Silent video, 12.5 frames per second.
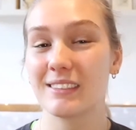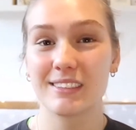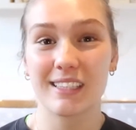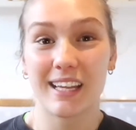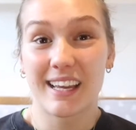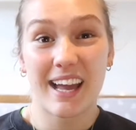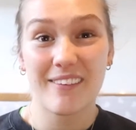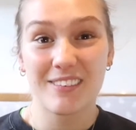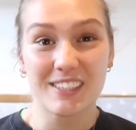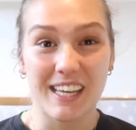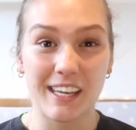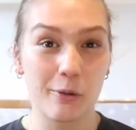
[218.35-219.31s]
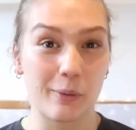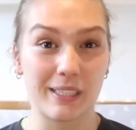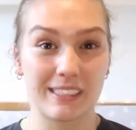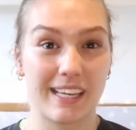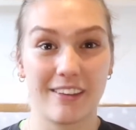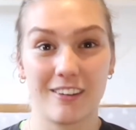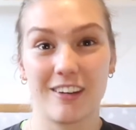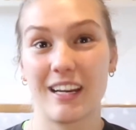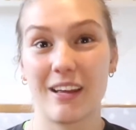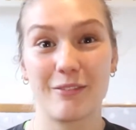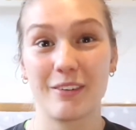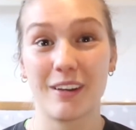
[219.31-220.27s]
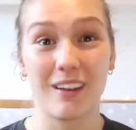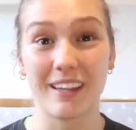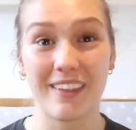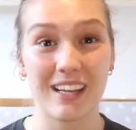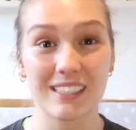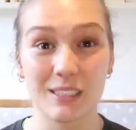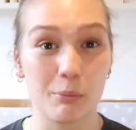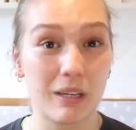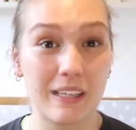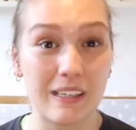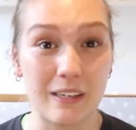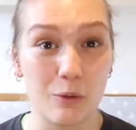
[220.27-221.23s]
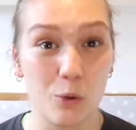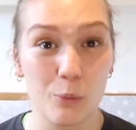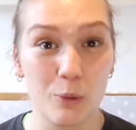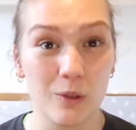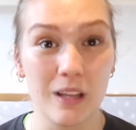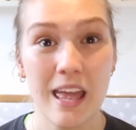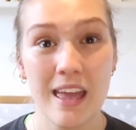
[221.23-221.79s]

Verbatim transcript: like have a takeaway together and I feel like that's completely normal.